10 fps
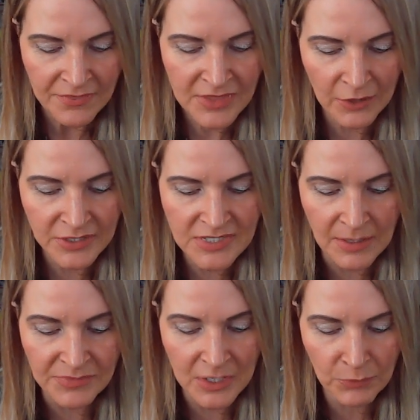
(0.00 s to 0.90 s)
There is
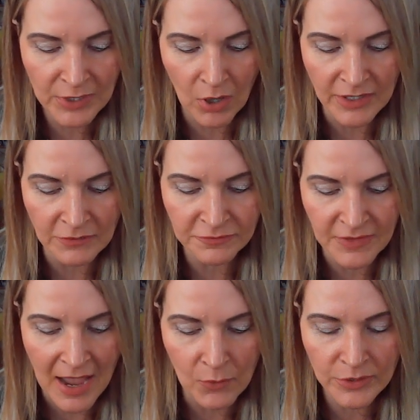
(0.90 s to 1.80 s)
something regarding
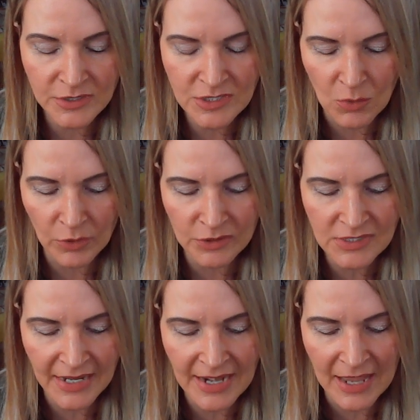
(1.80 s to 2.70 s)
flowers. So earth
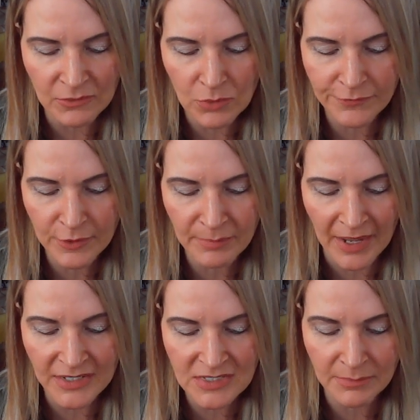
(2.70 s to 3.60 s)
sign, I don't know if you're
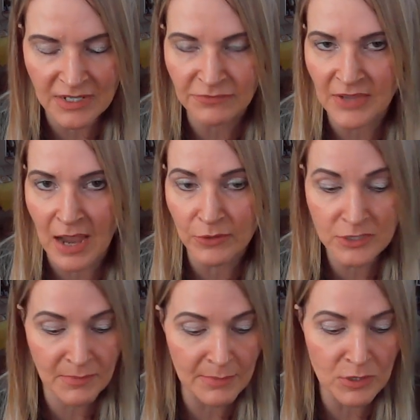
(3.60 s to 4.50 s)
buying somebody
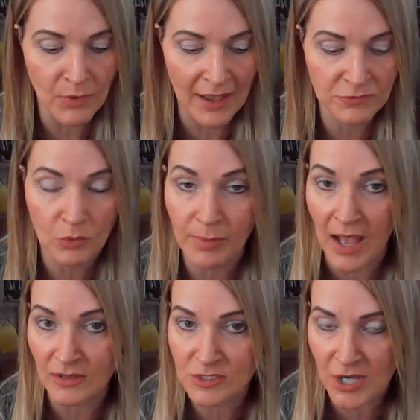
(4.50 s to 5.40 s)
flowers. Maybe you have to
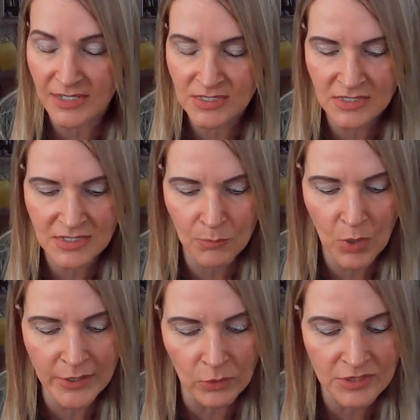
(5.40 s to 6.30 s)
apologize to
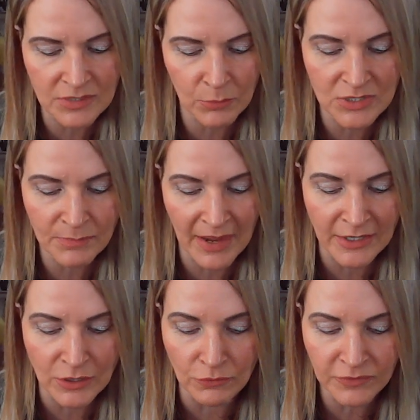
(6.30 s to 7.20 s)
someone or someone's
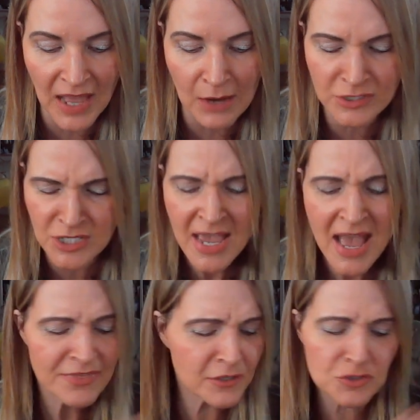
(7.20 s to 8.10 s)
buying you flowers.
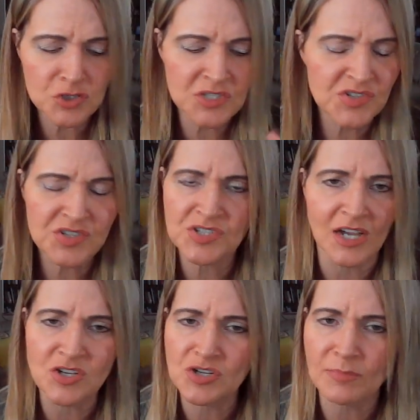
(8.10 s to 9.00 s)
There's just a
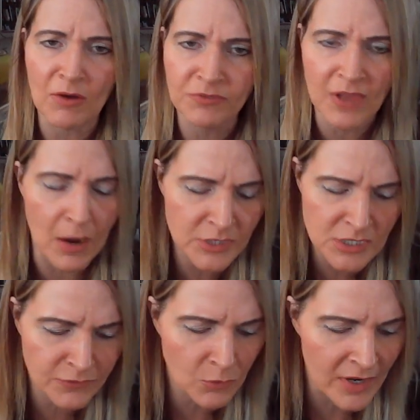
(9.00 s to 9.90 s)
discussion about
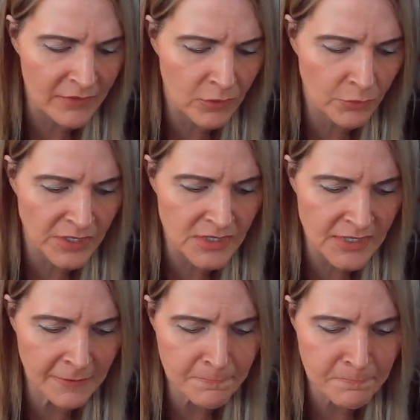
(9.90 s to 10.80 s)
flowers for whatever
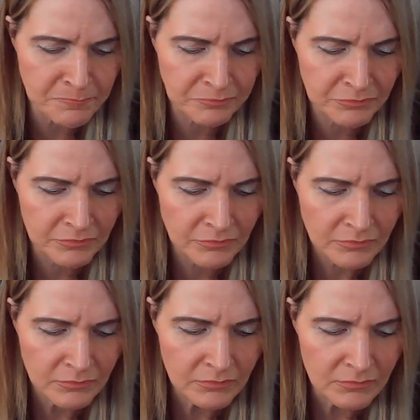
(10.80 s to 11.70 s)
reason.
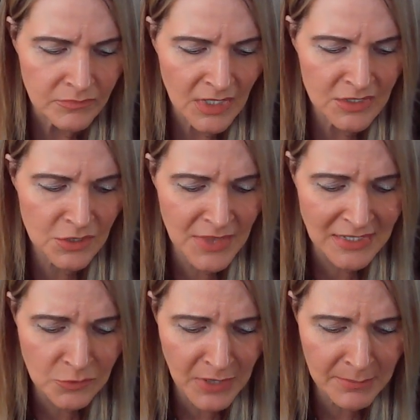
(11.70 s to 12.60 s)
So
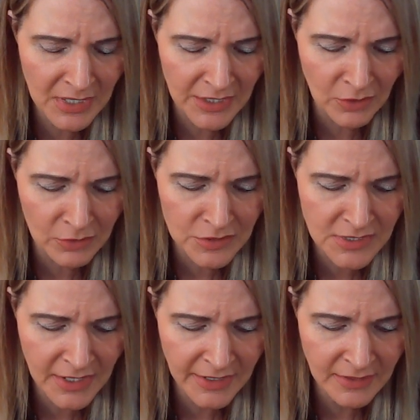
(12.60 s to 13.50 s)
that's what I'm getting earth
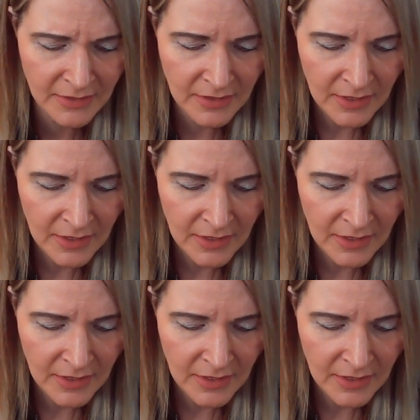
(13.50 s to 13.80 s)
sign.